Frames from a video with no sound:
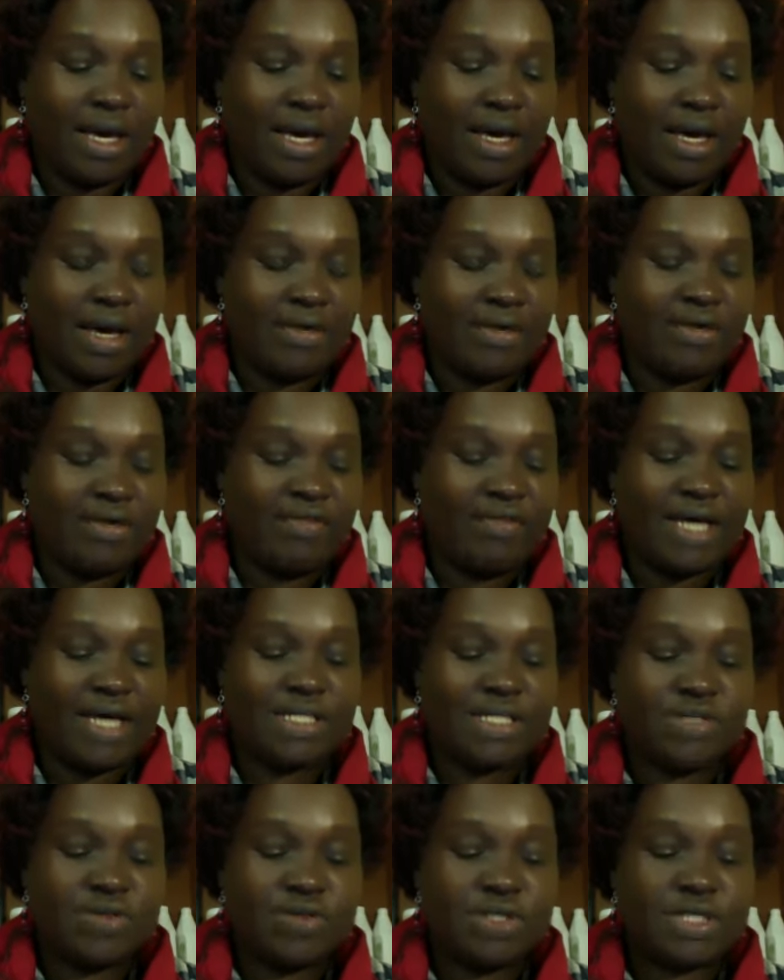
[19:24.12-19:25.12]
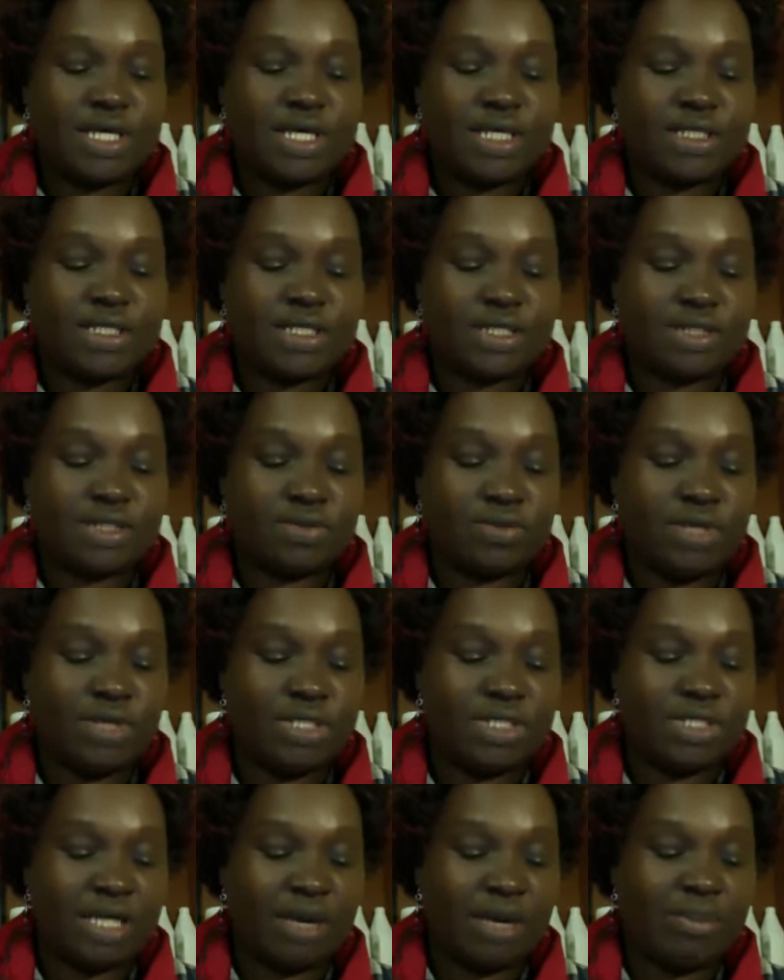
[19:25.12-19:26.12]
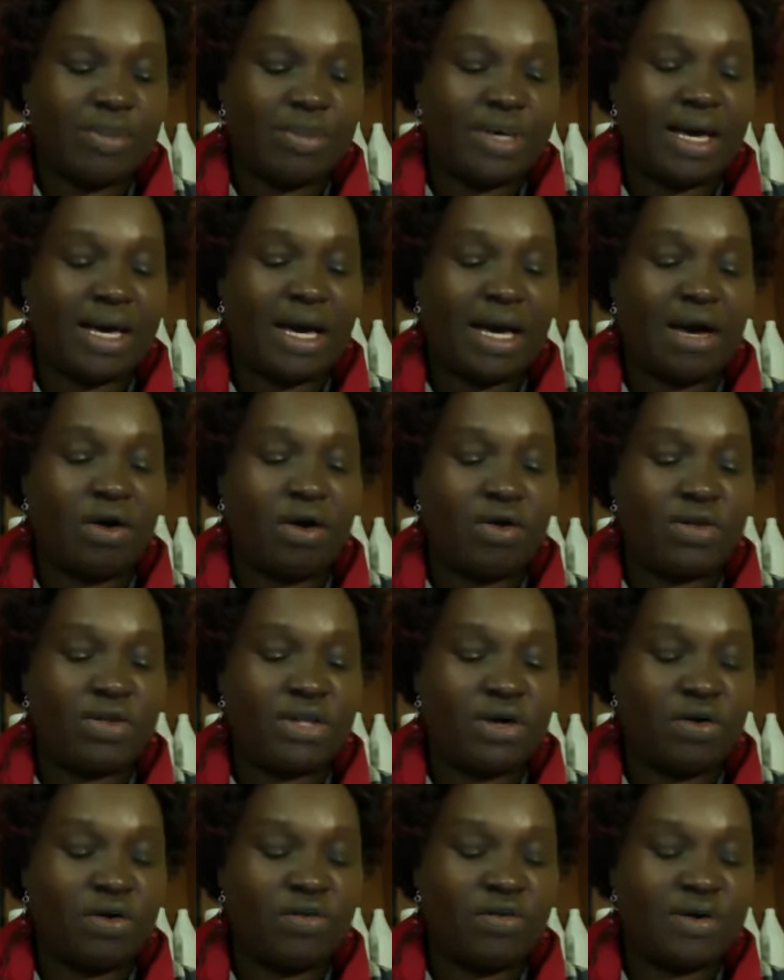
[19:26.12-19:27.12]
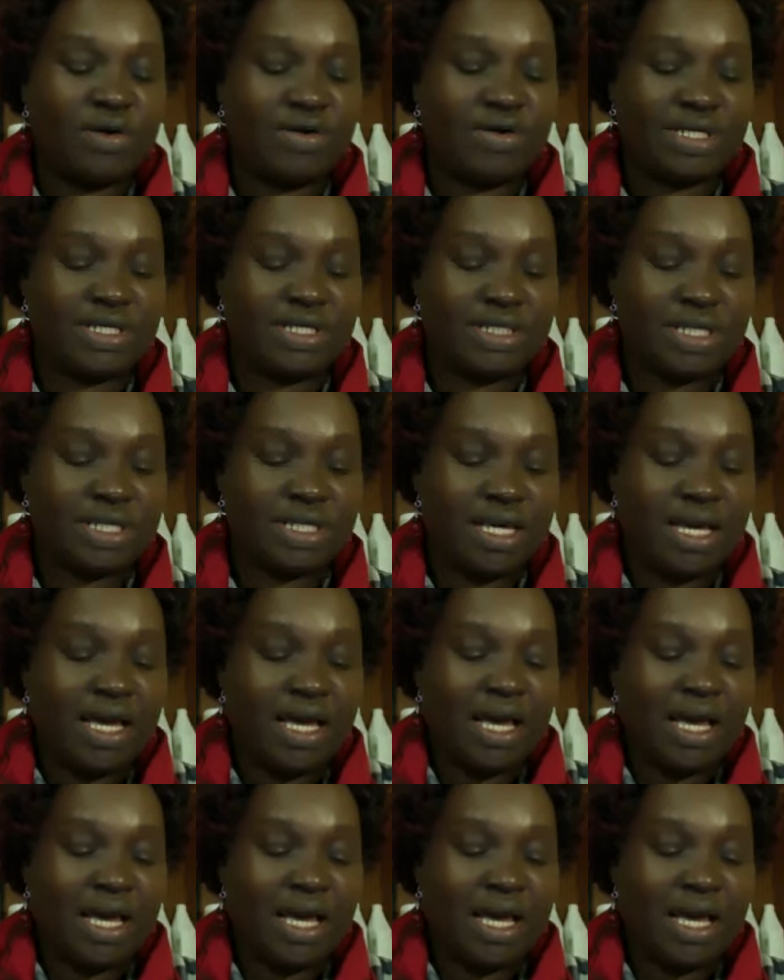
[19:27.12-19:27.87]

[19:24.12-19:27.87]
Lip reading: refers to cysts which appear on the ovaries.